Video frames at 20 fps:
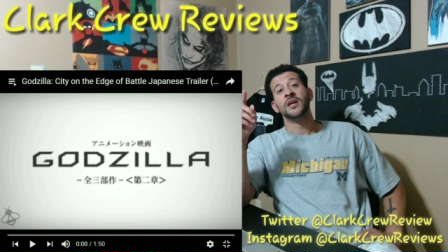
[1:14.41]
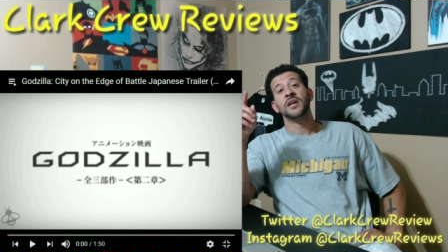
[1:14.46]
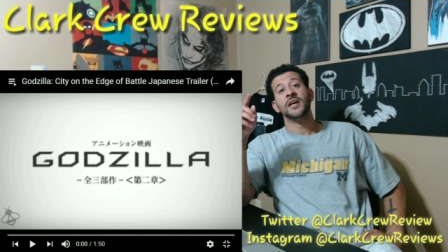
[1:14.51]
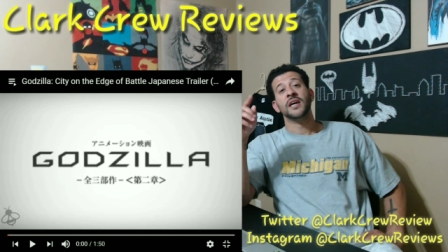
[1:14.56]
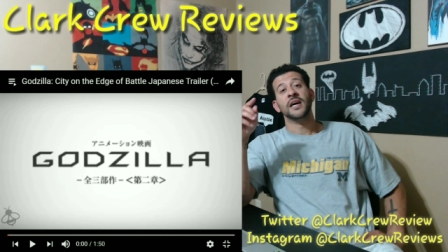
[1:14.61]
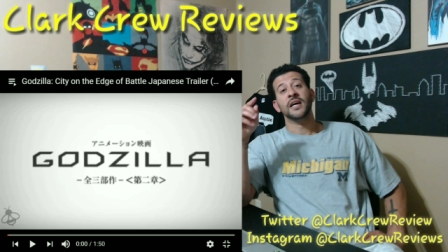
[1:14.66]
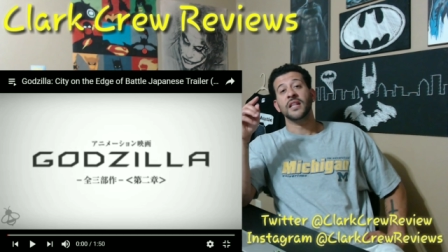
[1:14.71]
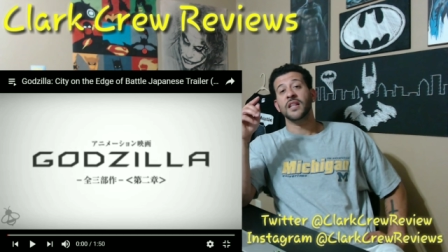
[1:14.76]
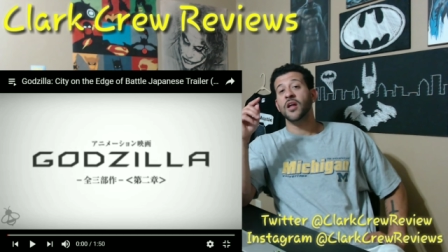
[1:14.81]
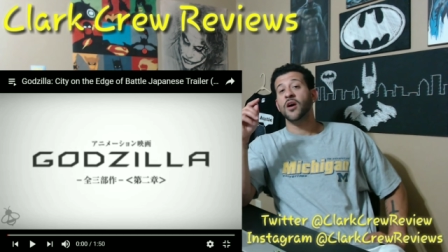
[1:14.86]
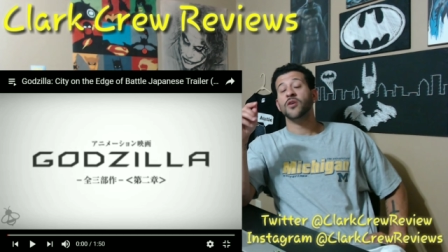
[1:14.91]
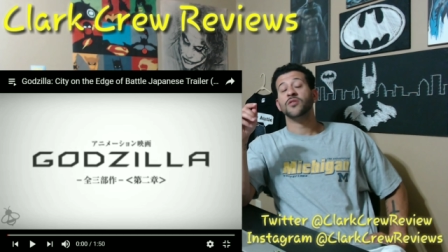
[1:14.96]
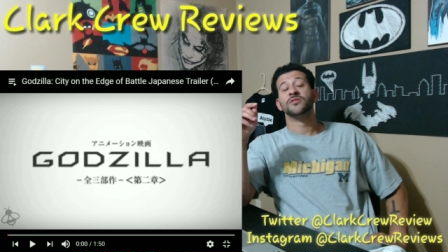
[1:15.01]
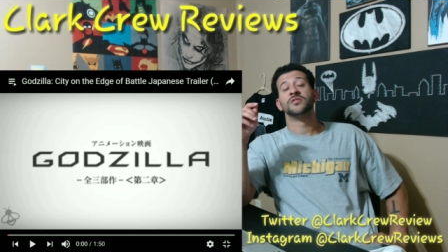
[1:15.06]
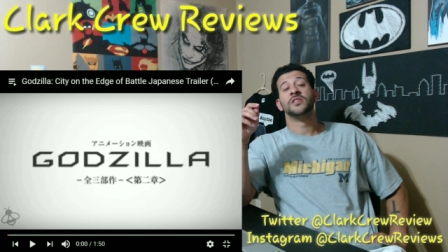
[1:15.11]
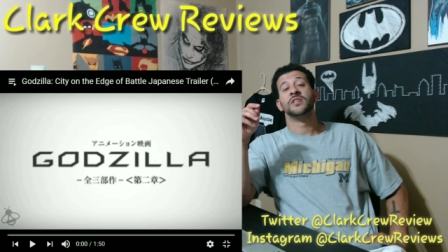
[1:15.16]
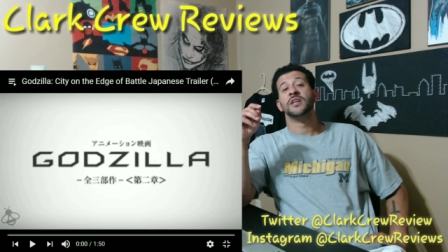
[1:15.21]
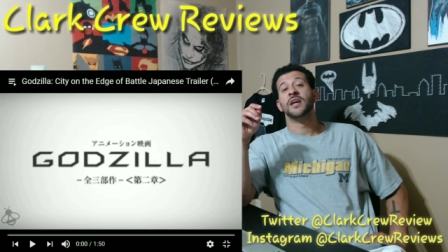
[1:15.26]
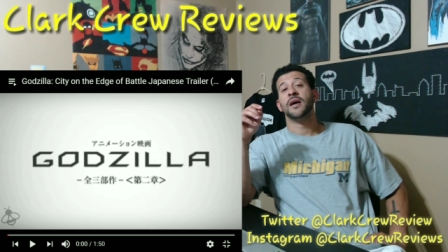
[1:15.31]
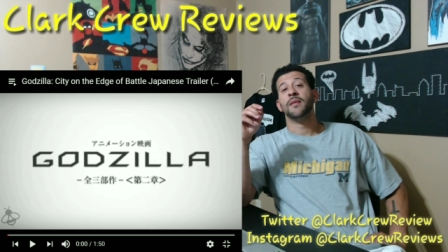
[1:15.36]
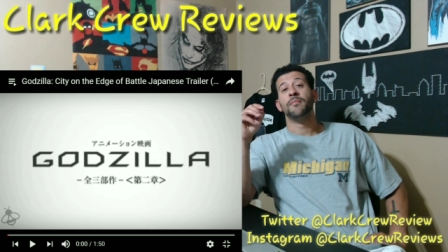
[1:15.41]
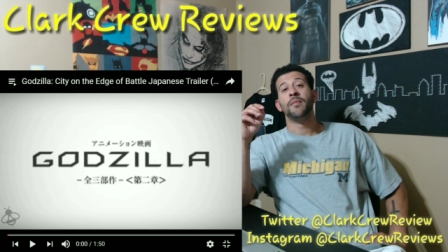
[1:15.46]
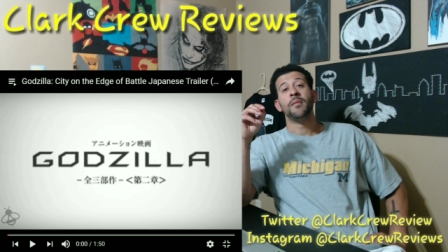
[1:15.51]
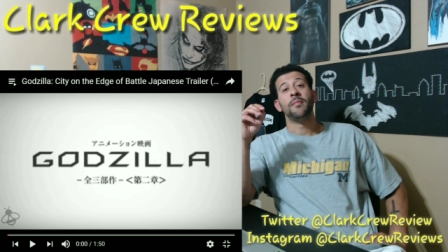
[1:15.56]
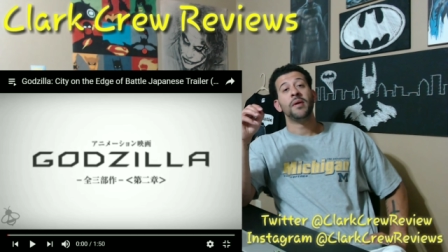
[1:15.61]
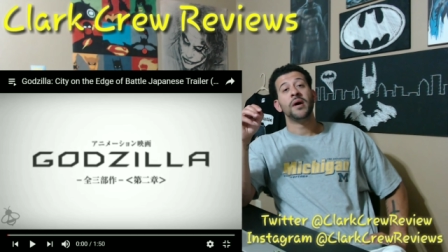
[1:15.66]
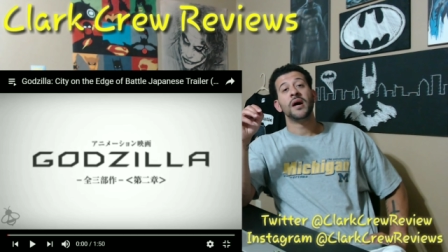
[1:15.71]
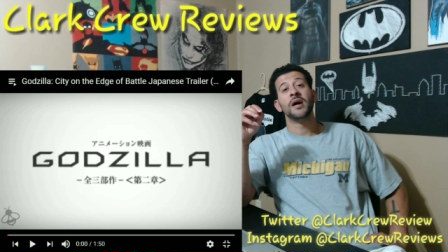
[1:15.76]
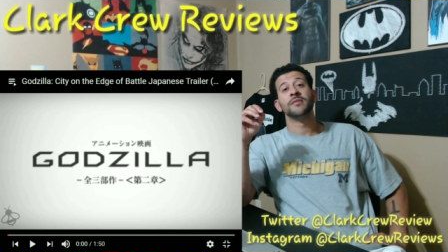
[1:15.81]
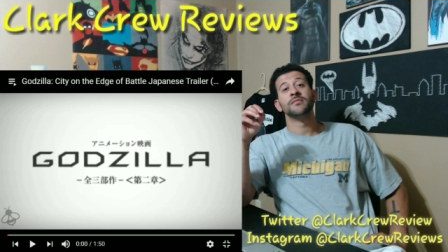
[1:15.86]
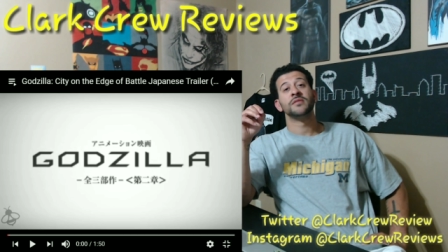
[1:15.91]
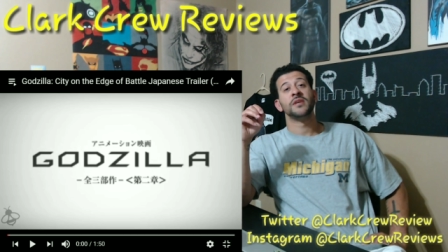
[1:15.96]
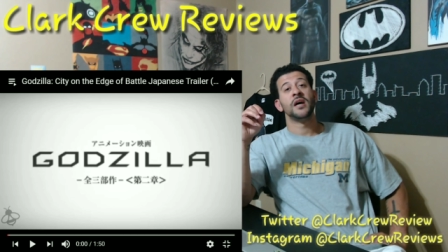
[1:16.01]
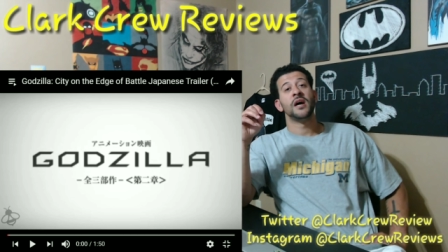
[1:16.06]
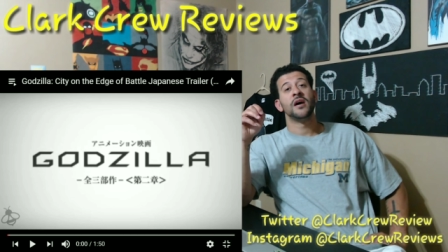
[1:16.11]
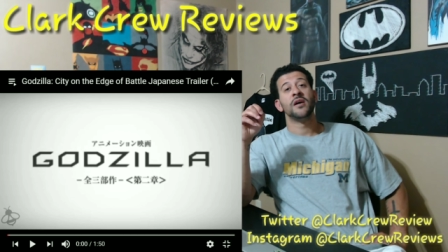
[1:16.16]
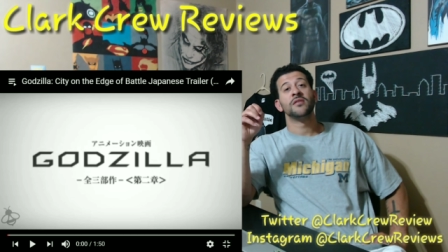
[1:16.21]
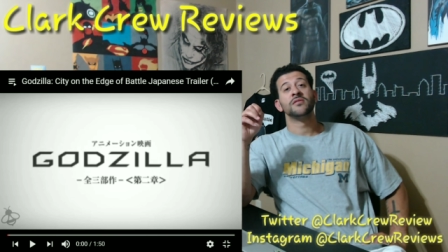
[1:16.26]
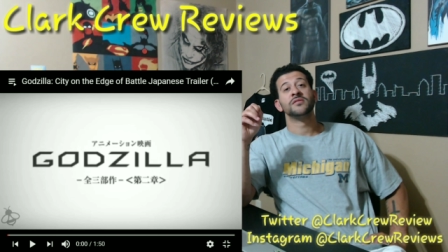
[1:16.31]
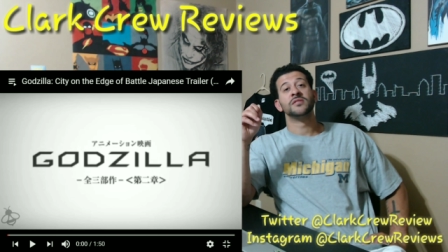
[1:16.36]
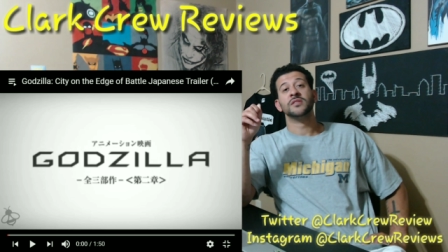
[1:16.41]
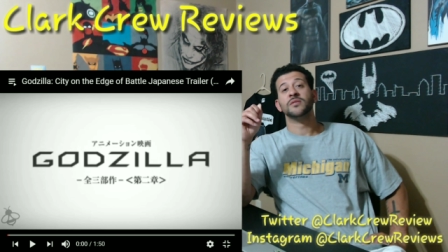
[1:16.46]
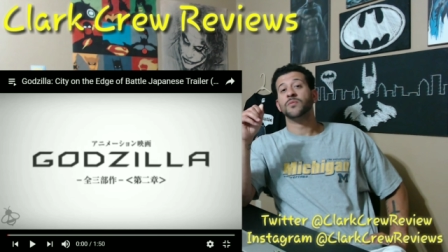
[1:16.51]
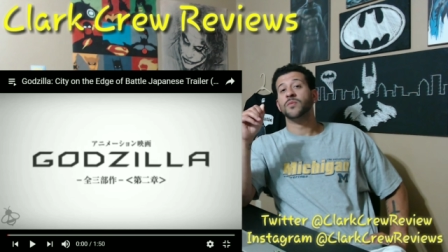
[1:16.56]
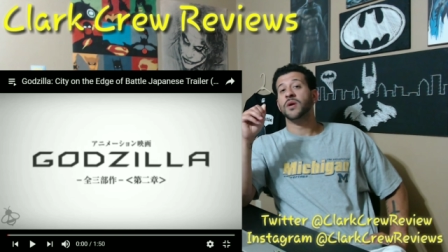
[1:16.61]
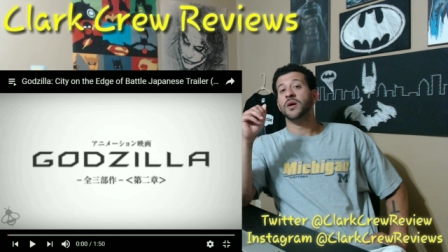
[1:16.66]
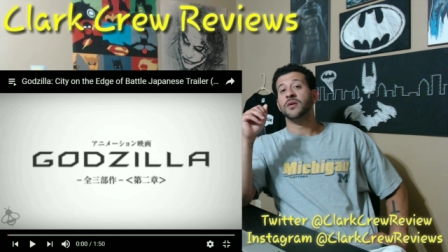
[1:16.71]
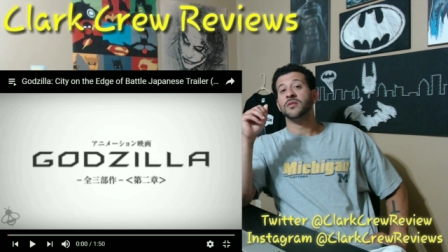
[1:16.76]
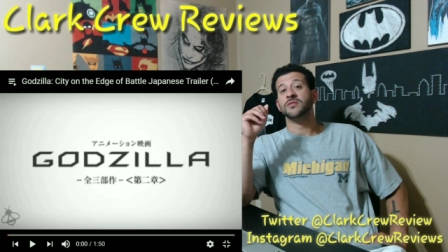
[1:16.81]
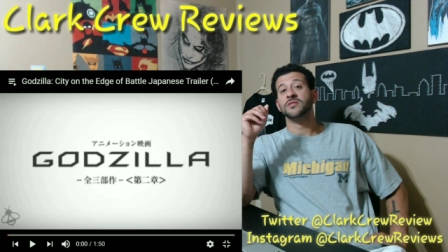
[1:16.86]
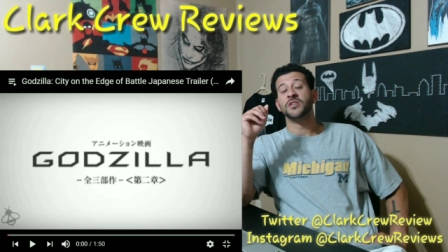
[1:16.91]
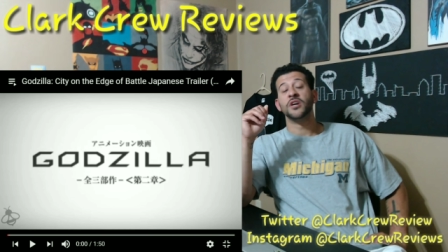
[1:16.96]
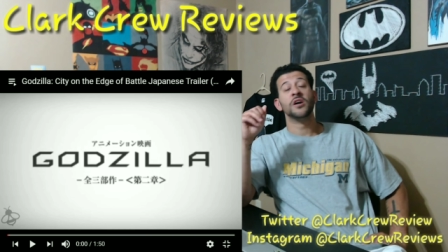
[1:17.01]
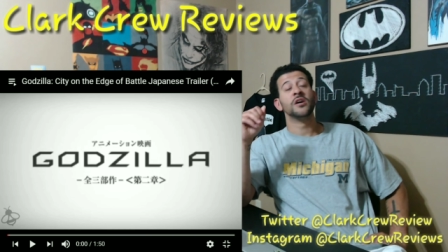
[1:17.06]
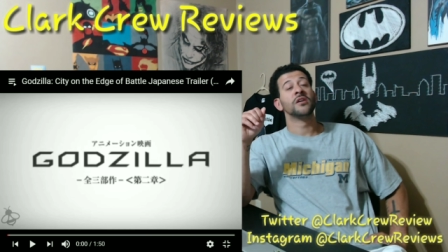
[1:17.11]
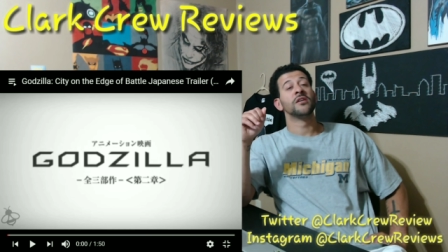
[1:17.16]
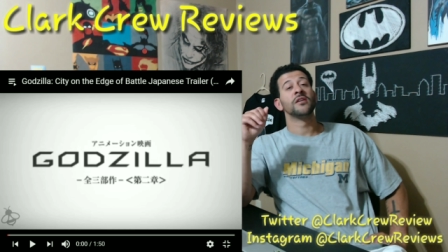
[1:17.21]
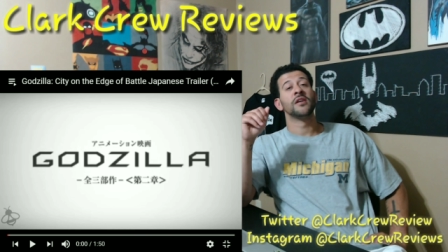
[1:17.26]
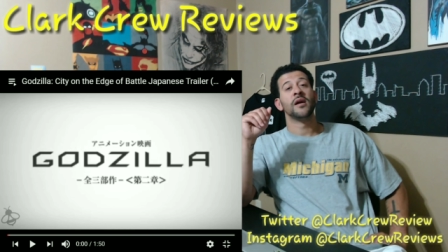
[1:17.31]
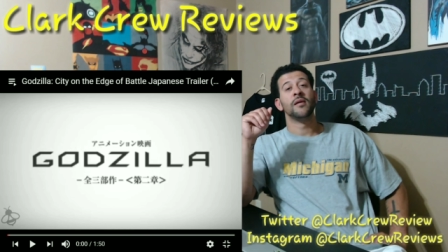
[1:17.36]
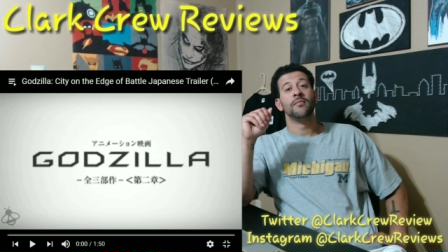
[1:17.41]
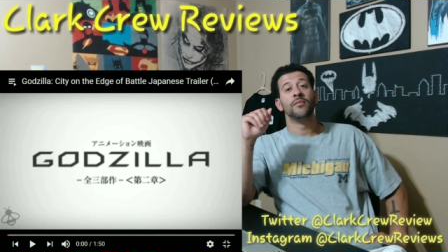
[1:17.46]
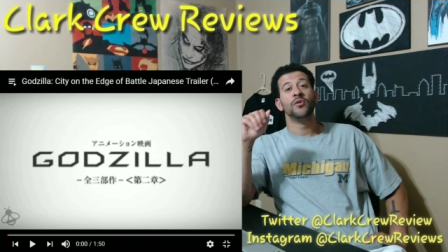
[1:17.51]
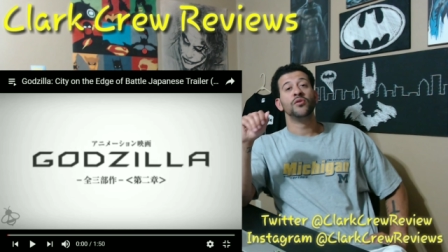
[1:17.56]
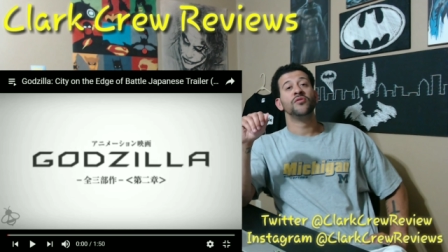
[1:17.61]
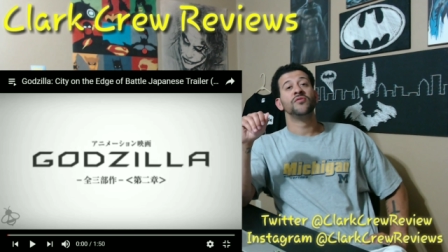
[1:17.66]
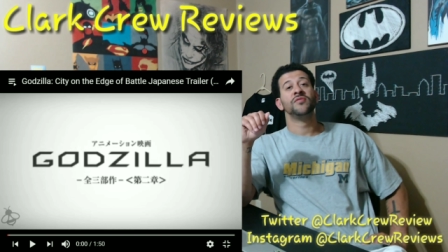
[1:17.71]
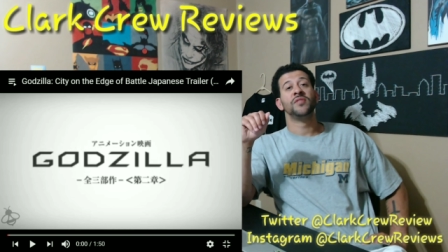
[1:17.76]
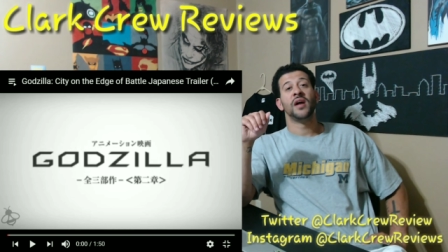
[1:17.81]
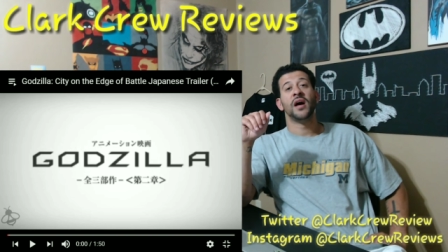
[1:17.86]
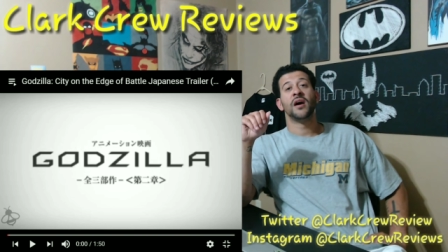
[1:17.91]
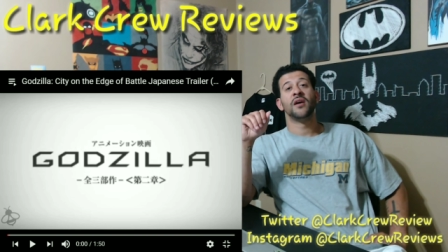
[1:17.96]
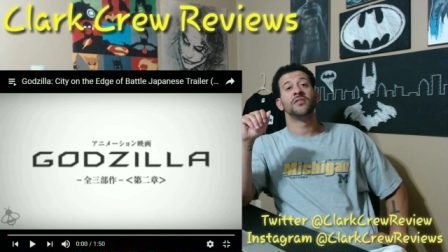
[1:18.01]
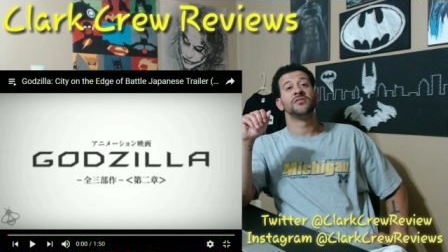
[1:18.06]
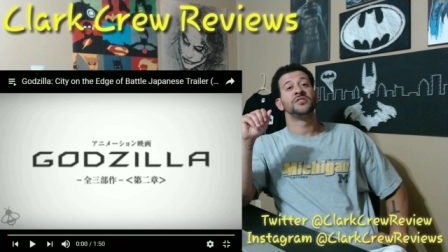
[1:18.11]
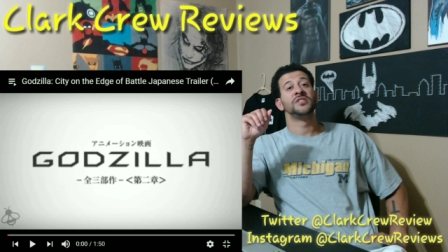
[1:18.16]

And I lost it at my mom's house, and when I was younger and I moved out,